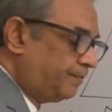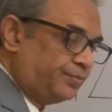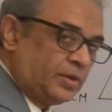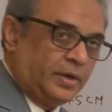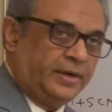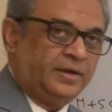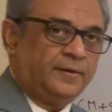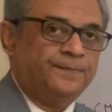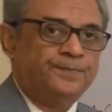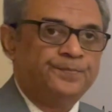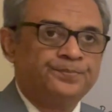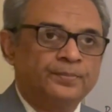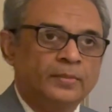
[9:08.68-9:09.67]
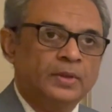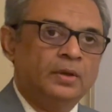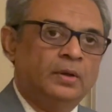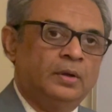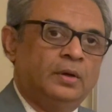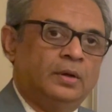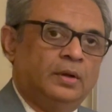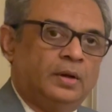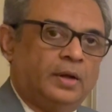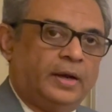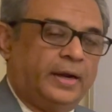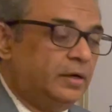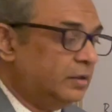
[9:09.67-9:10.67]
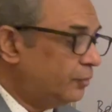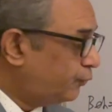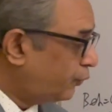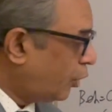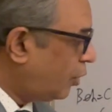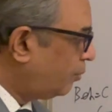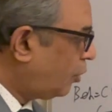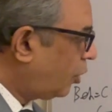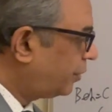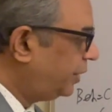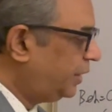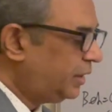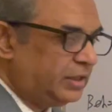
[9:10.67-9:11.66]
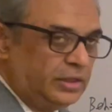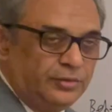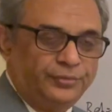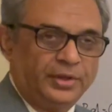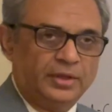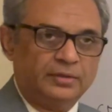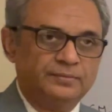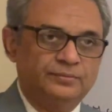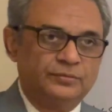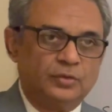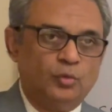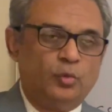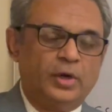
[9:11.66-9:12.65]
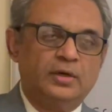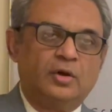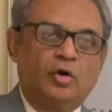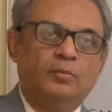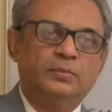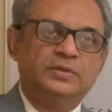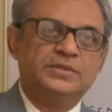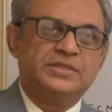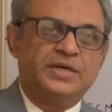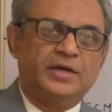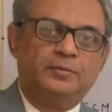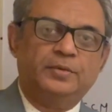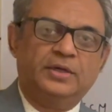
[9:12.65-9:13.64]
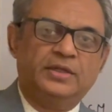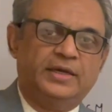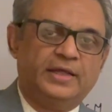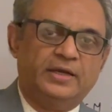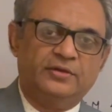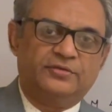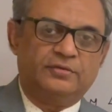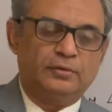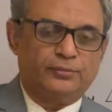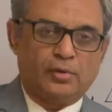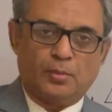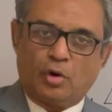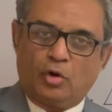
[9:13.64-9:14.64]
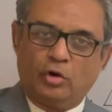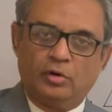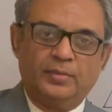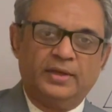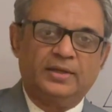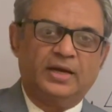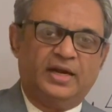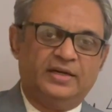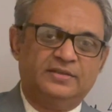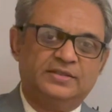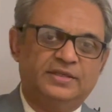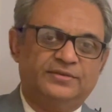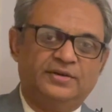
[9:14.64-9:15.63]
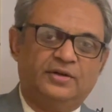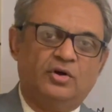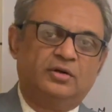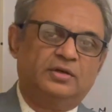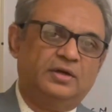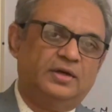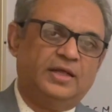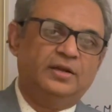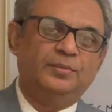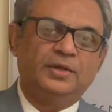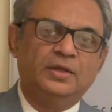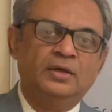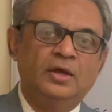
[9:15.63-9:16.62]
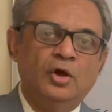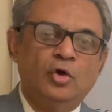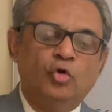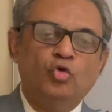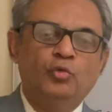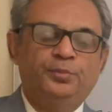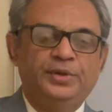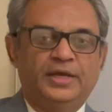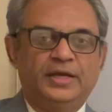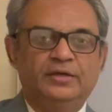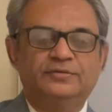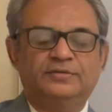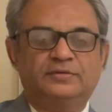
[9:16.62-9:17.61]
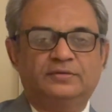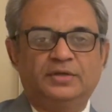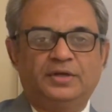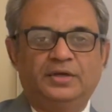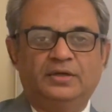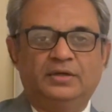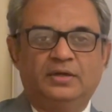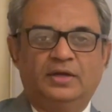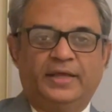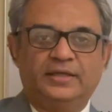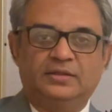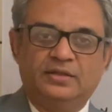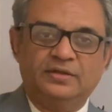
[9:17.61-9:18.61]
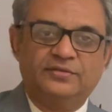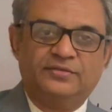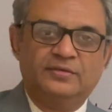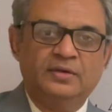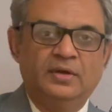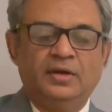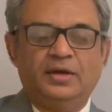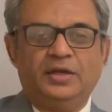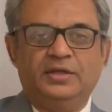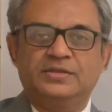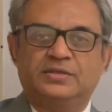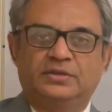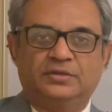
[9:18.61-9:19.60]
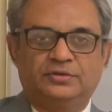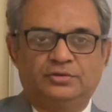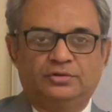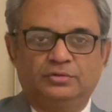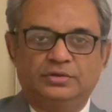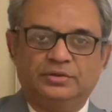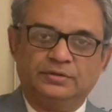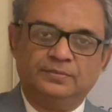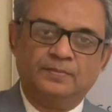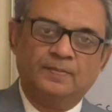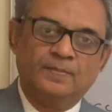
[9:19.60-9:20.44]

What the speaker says: Right? And from morning till evening, one common statement that I listen from all my clients, they say, "Doctor, tell me who behaves like this in such a situation."